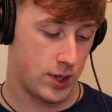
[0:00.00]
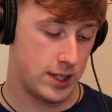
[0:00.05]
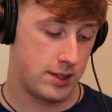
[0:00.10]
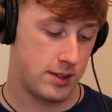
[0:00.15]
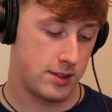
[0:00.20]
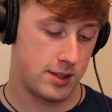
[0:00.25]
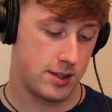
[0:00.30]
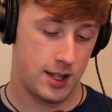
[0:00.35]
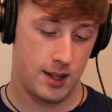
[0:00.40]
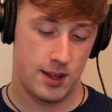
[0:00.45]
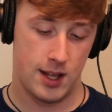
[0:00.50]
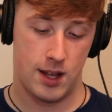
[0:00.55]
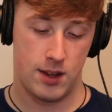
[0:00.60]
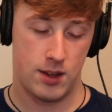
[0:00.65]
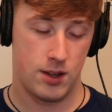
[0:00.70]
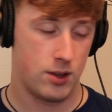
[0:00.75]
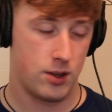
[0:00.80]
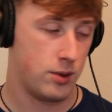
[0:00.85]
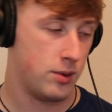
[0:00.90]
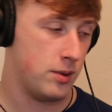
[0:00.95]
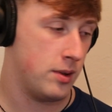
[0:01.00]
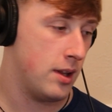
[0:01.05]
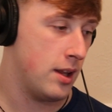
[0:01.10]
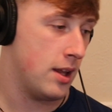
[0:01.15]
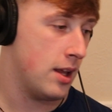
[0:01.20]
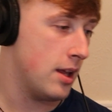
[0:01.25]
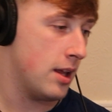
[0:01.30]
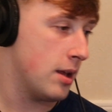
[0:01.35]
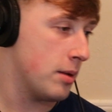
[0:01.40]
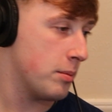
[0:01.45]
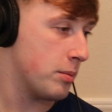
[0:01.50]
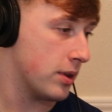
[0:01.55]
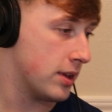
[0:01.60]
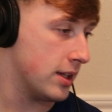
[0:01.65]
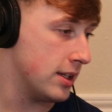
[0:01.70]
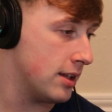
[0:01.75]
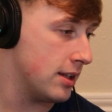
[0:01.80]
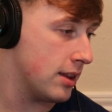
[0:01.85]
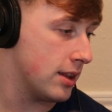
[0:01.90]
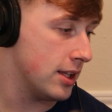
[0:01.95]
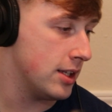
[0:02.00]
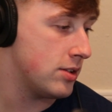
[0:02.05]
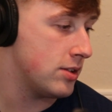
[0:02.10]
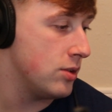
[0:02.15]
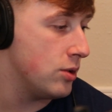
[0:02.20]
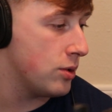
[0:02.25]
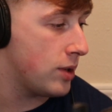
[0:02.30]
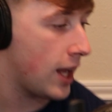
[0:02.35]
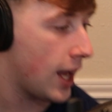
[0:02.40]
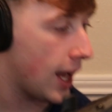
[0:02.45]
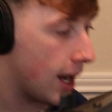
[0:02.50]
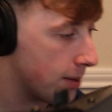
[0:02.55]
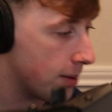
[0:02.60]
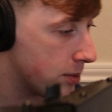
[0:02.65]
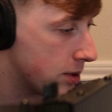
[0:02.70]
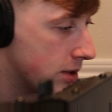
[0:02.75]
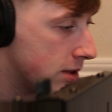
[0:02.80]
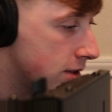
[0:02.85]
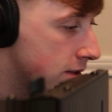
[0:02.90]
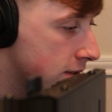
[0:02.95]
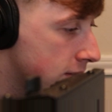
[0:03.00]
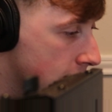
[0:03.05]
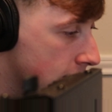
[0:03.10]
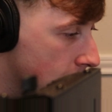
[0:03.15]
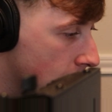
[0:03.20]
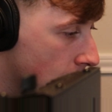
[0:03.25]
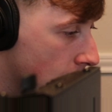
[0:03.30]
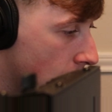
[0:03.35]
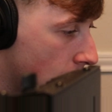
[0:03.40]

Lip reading: great to see that though, but these new cameras,